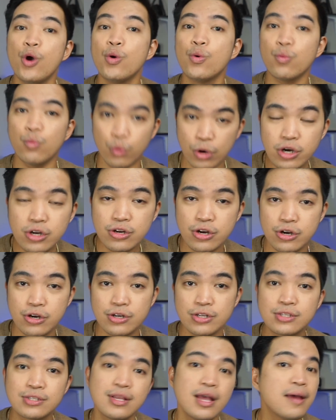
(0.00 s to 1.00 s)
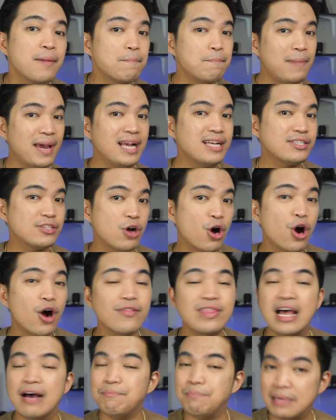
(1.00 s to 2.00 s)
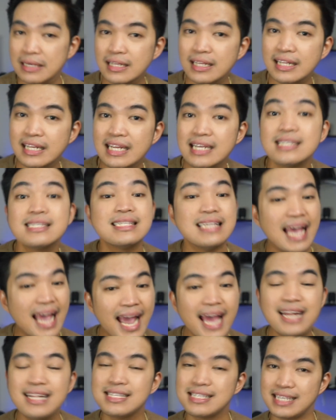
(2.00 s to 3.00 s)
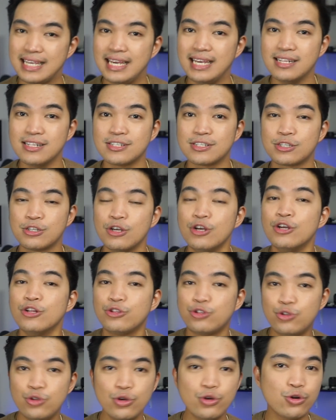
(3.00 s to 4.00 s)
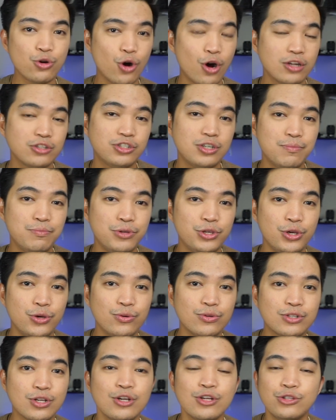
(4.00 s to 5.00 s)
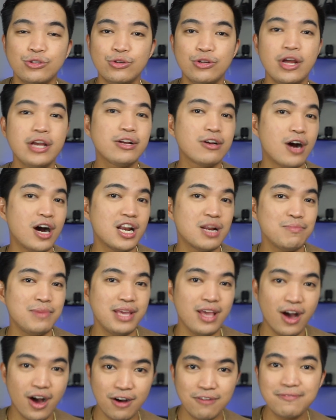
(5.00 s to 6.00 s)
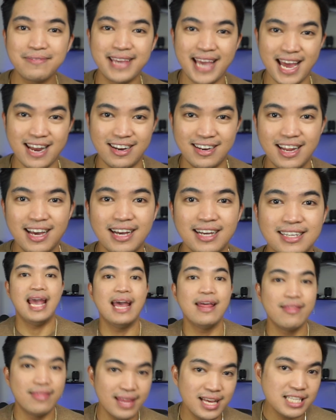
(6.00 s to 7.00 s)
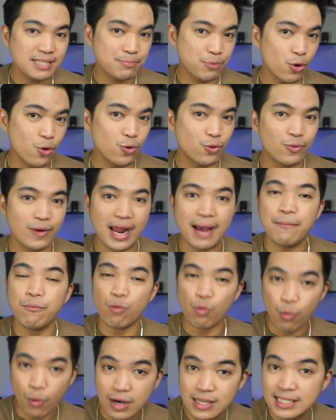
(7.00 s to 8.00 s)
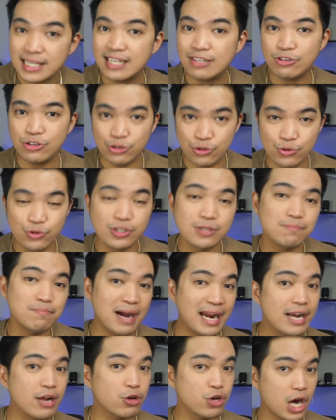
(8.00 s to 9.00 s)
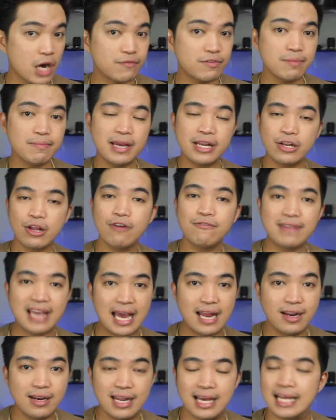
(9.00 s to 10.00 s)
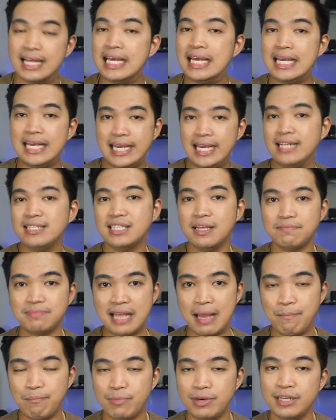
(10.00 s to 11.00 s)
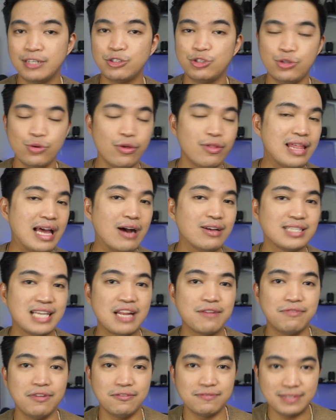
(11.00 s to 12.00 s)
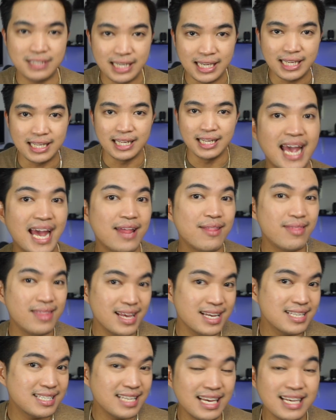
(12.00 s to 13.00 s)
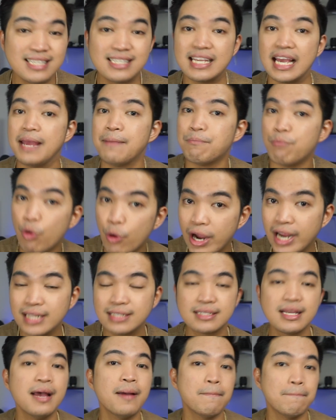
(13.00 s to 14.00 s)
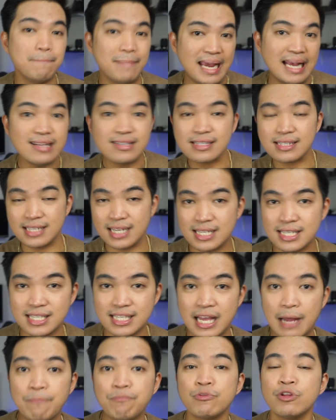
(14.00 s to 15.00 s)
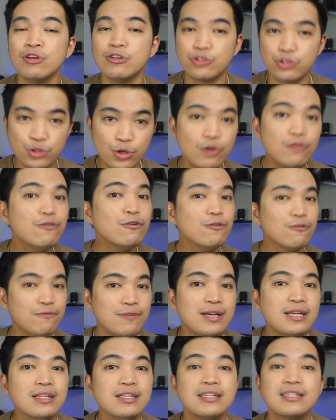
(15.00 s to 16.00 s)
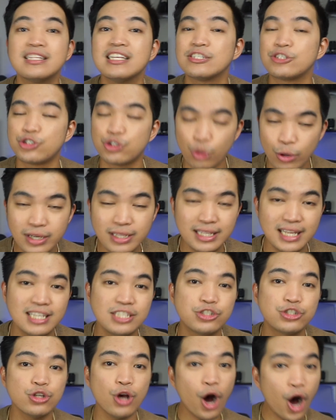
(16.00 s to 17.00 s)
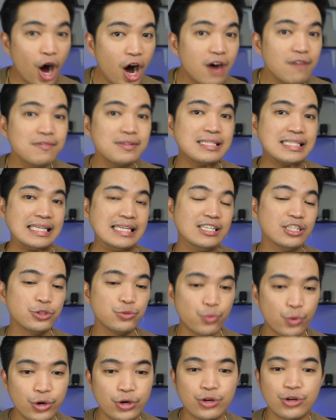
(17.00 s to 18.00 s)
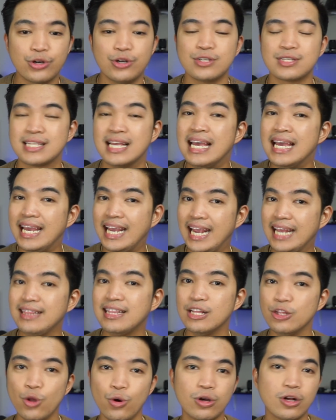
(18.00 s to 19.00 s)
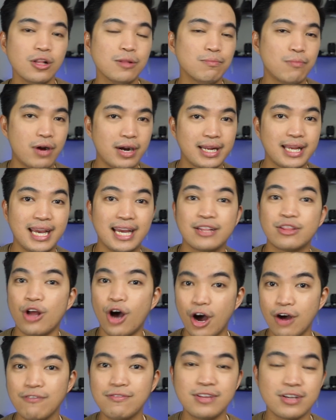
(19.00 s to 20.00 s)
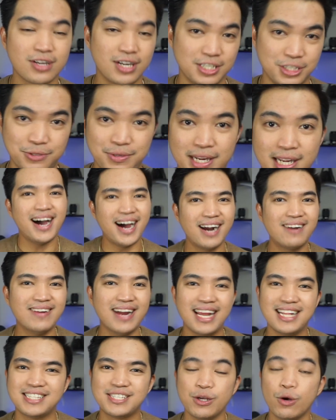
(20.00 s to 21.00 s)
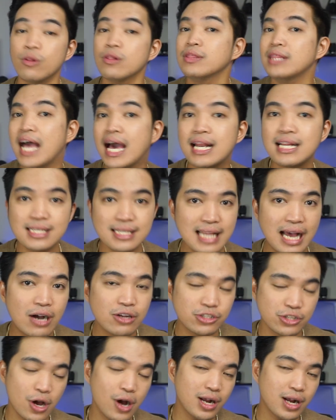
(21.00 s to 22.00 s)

workers based on abilities and skills to contribute to the economy of Canada. And this program was introduced by the Government of Canada in September 2015. And this is a point-based system to fulfill the shortage of skilled workers in the local market of the country. Alright, so let us now talk